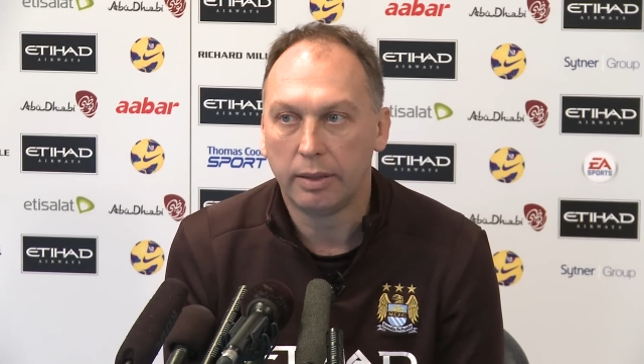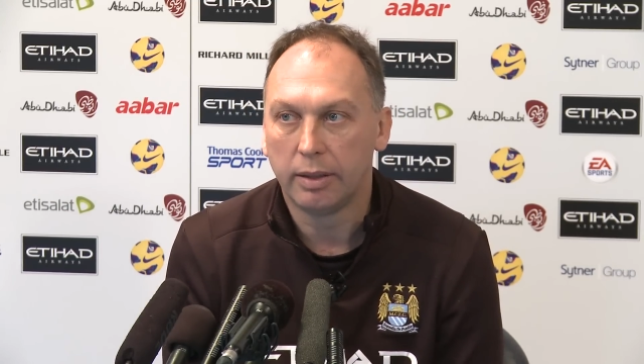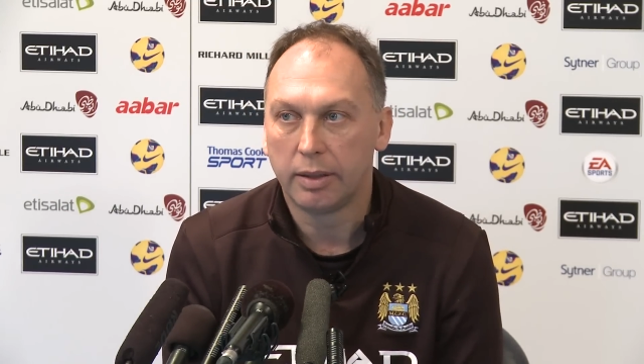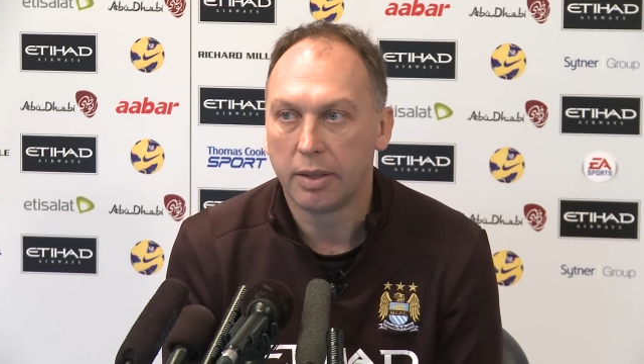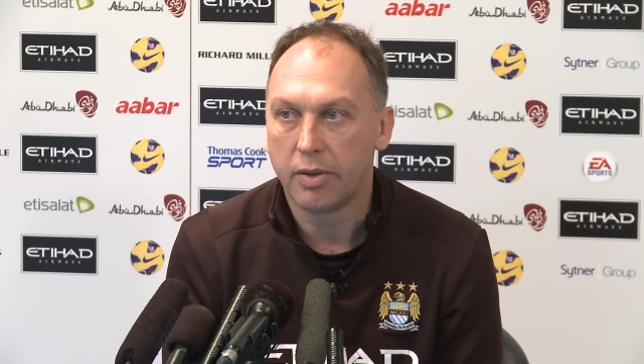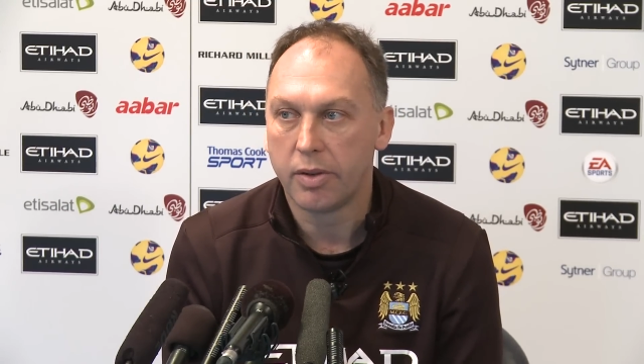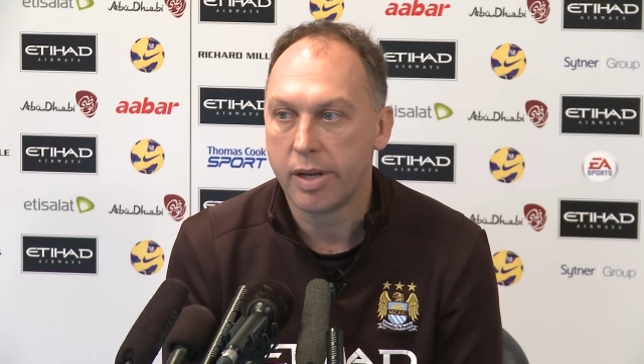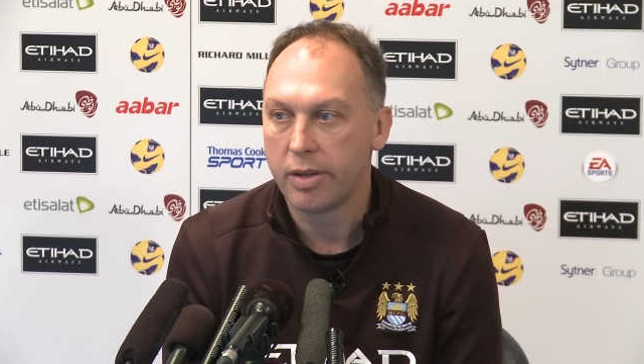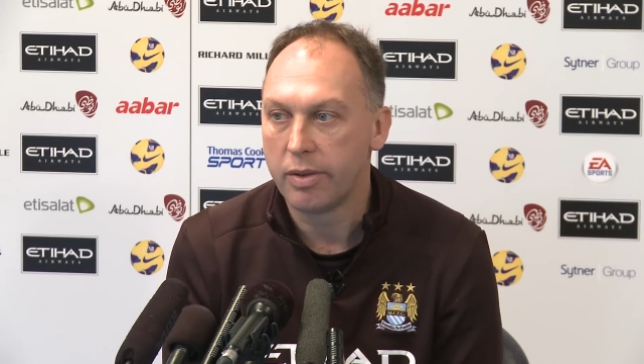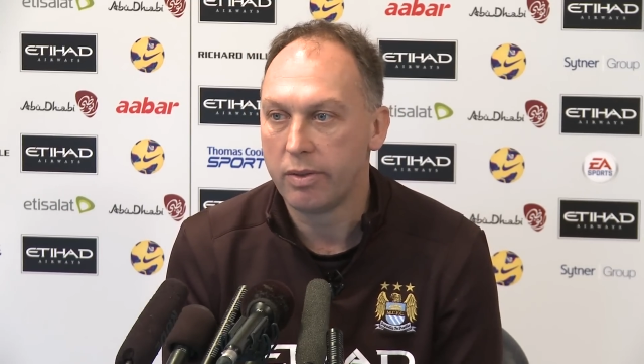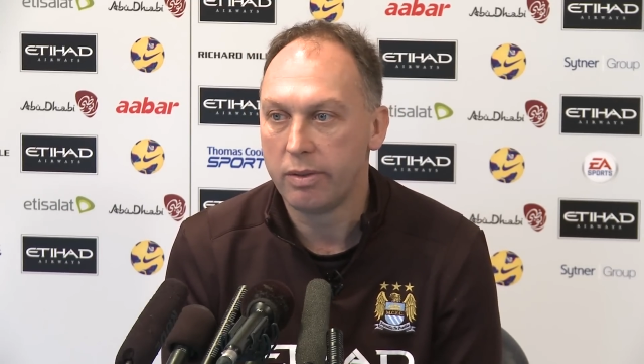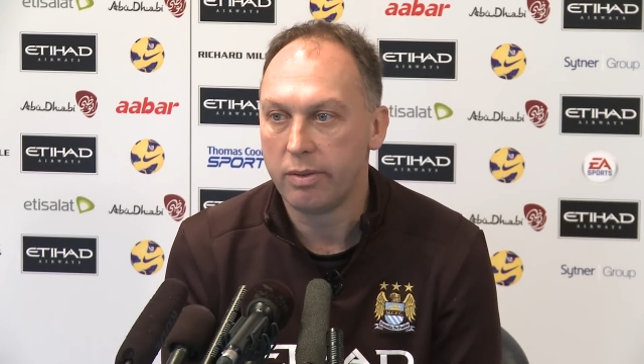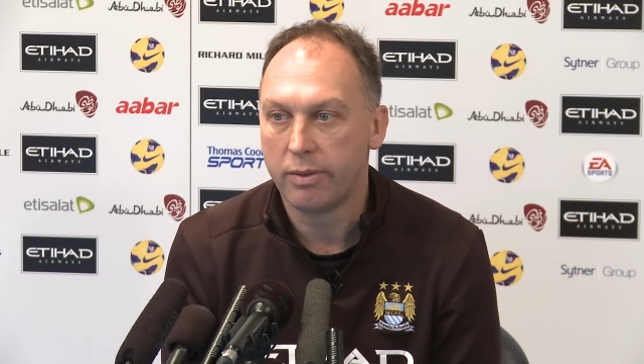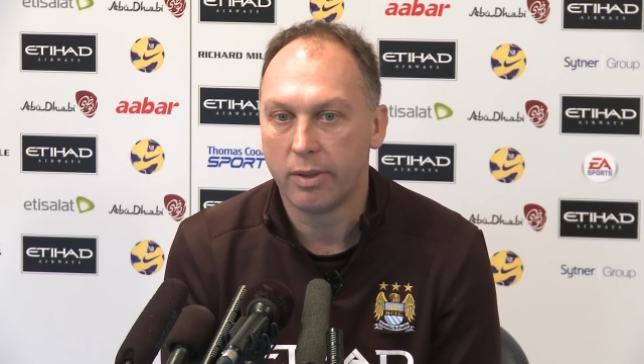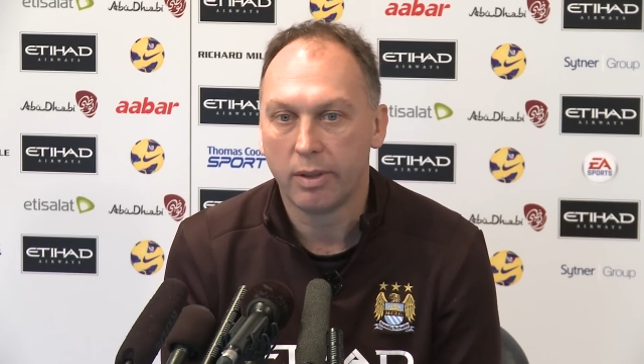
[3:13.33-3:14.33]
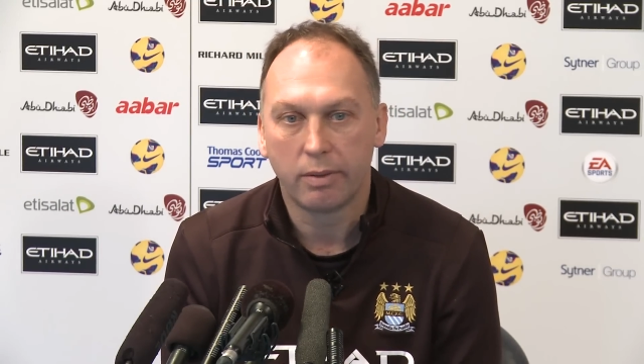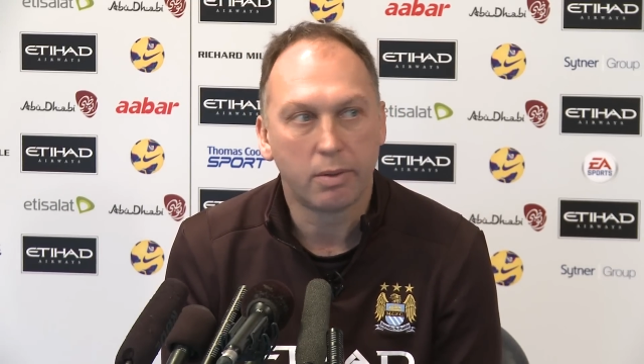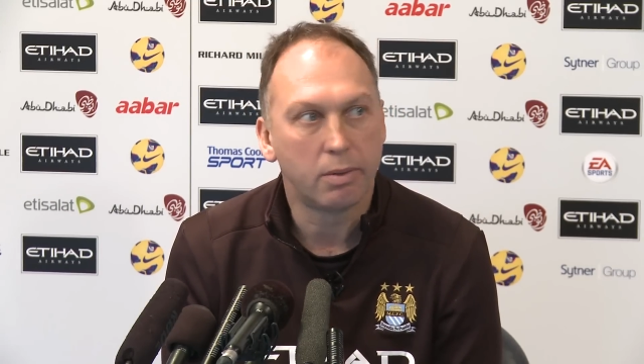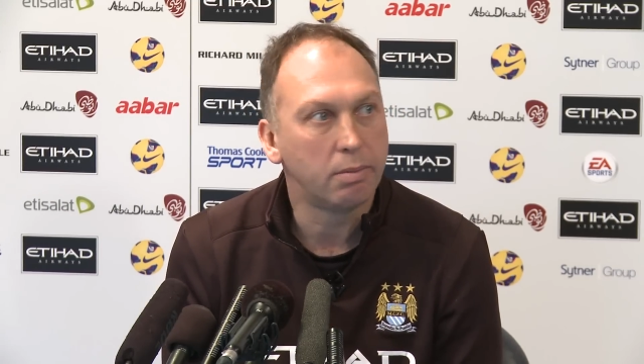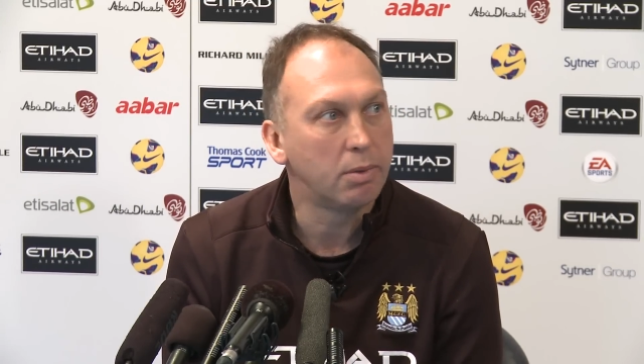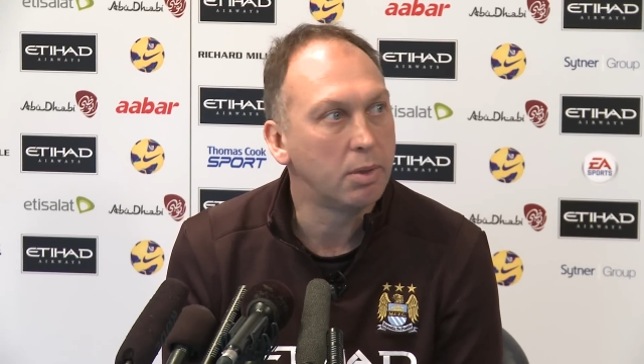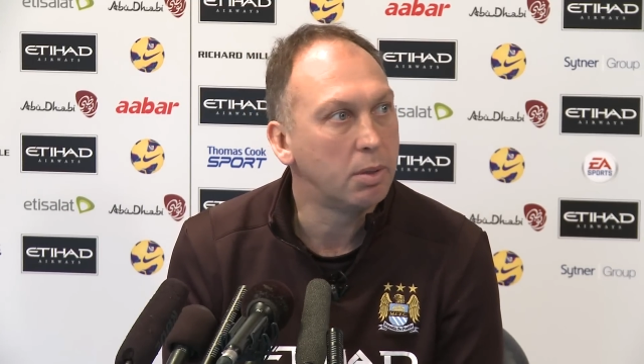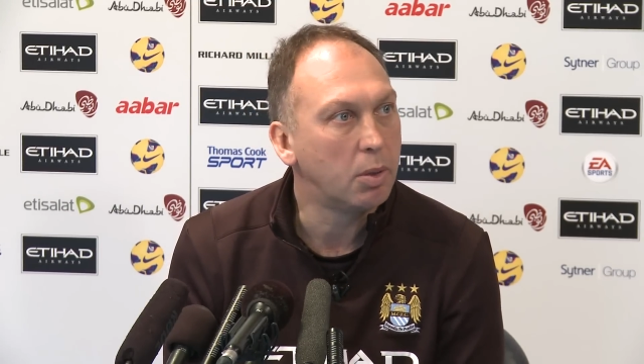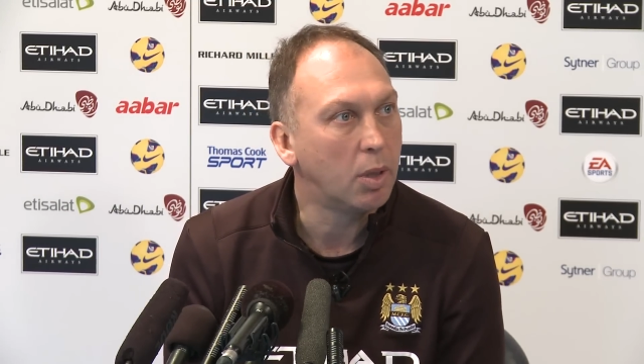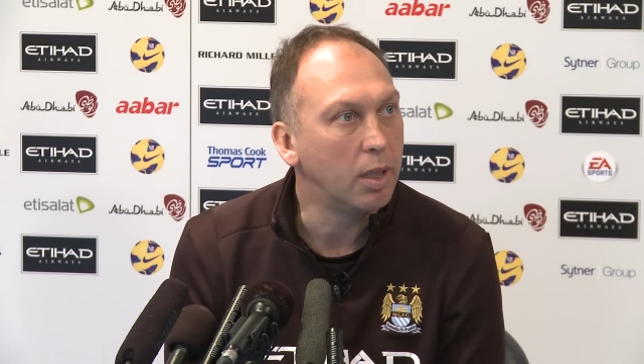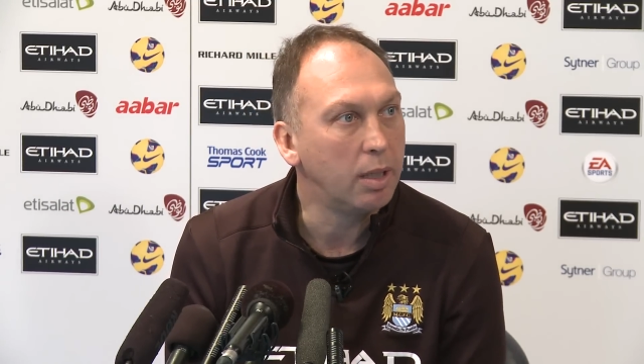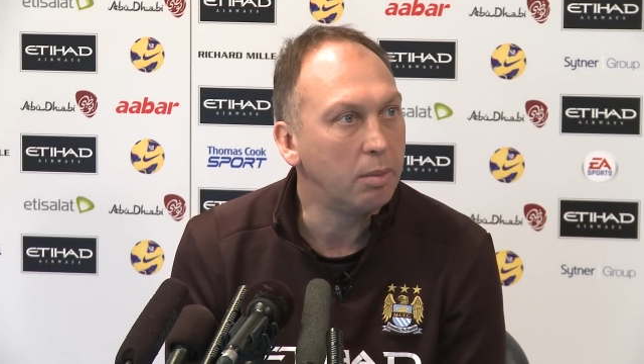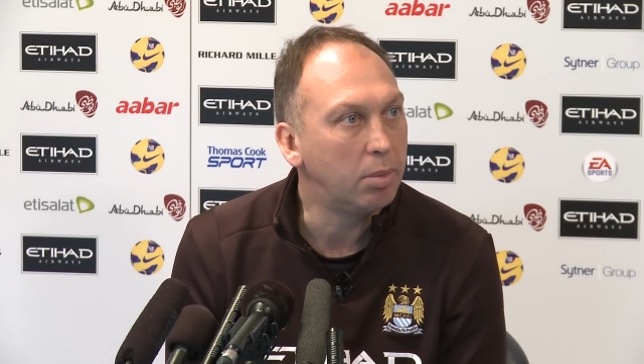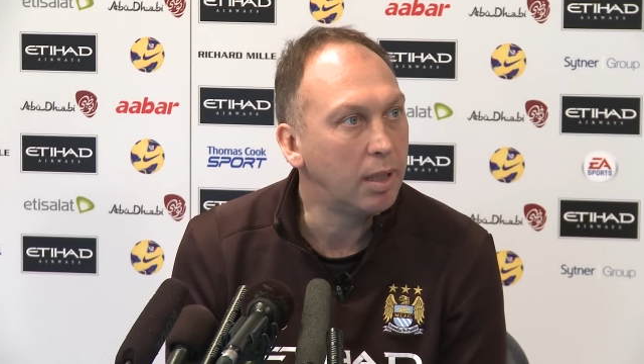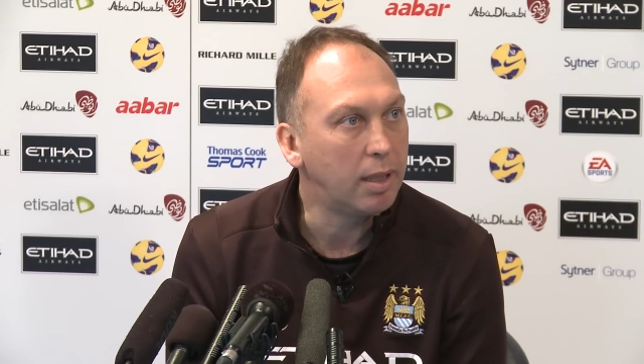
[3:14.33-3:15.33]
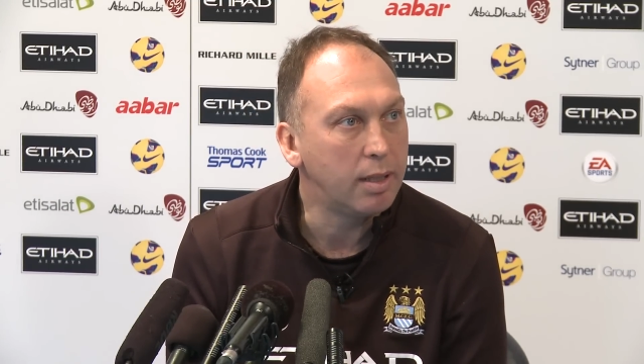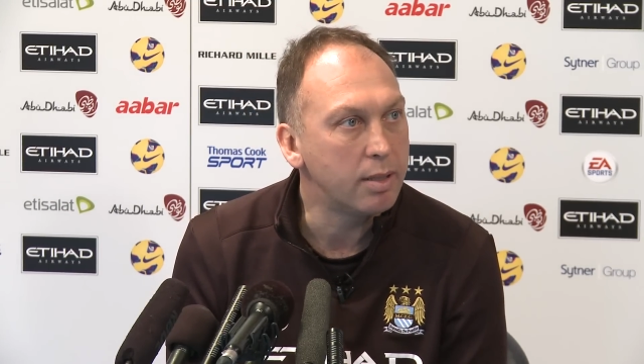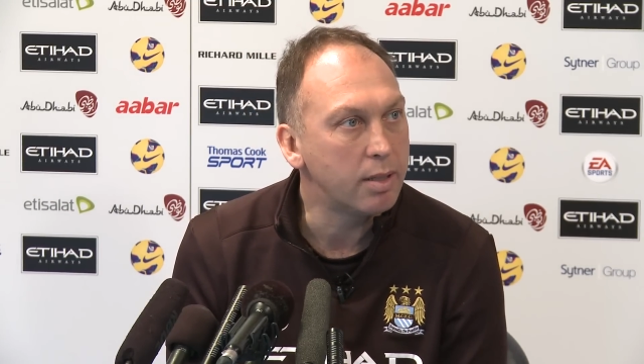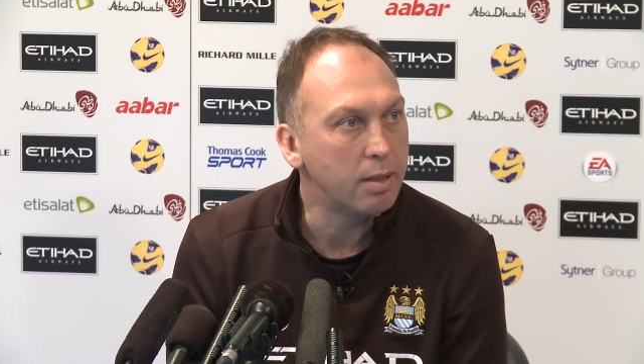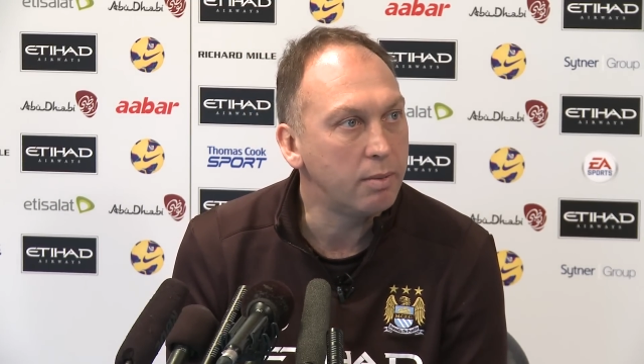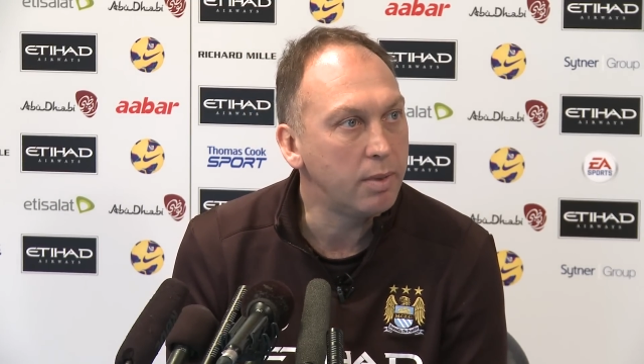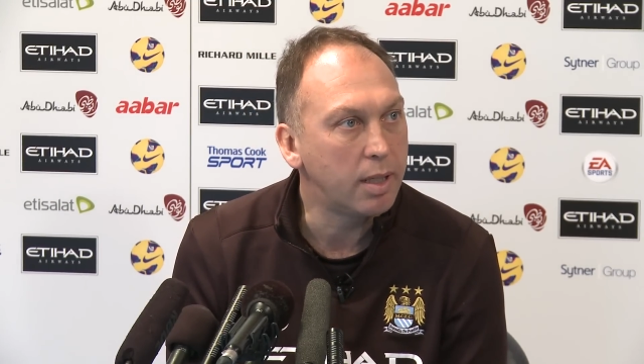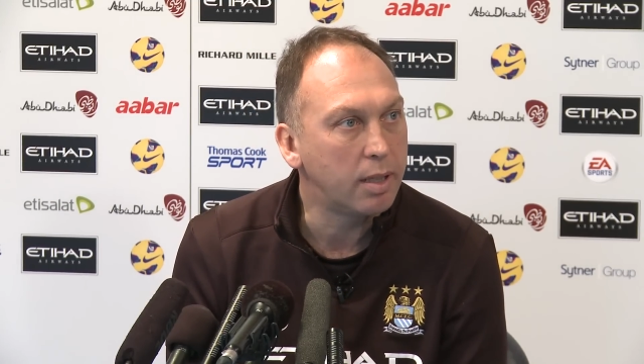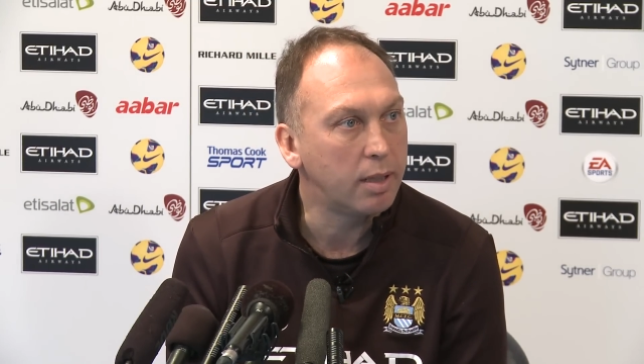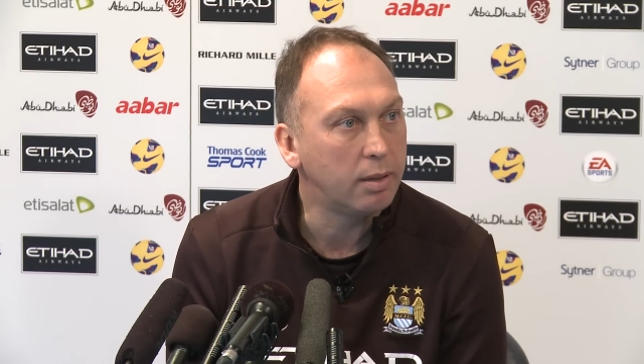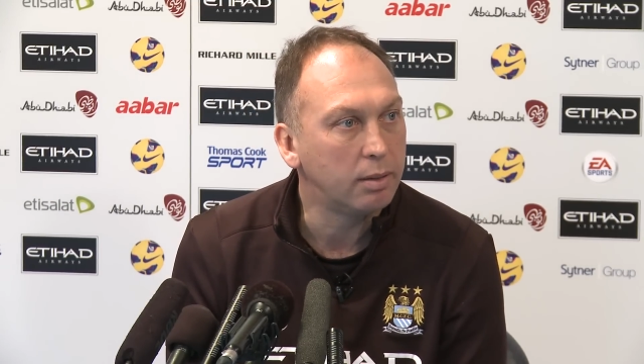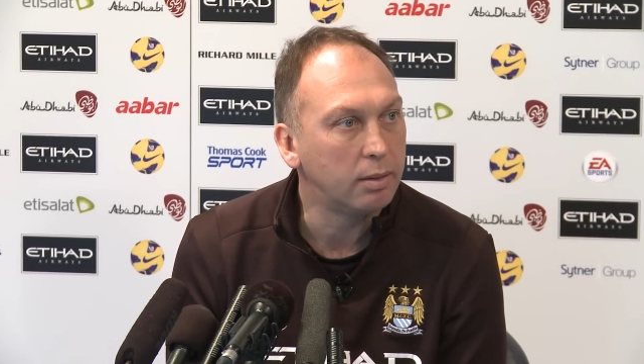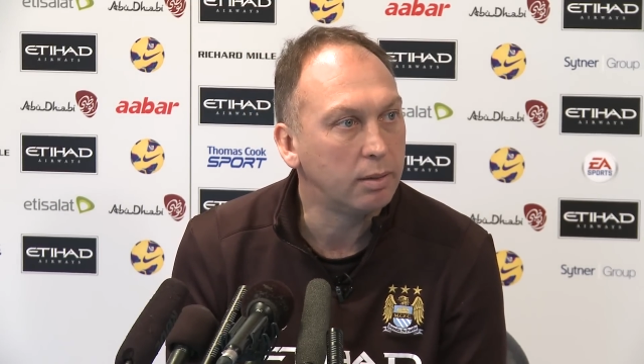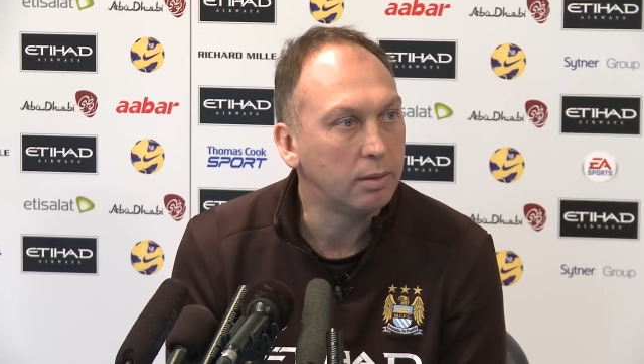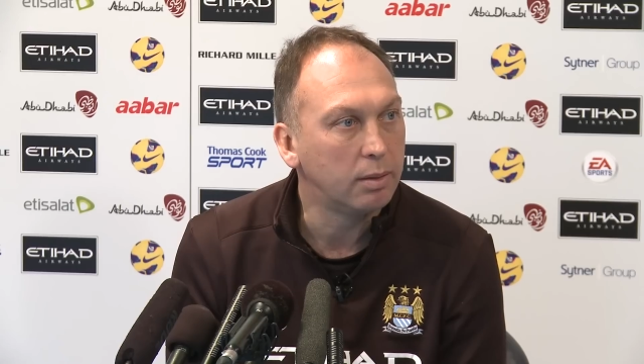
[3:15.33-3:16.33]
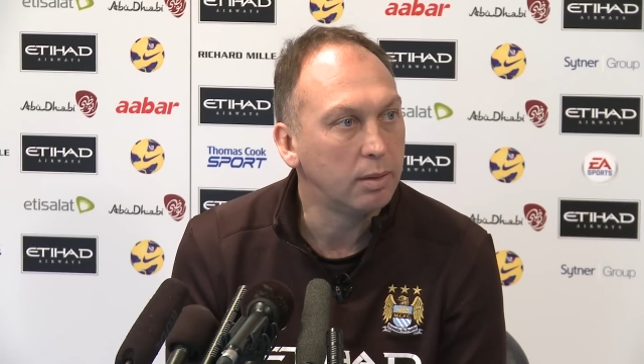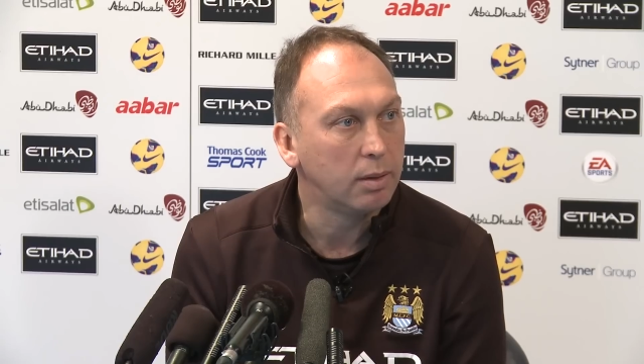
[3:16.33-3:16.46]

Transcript: And there's a dressing room full of quality players that we can,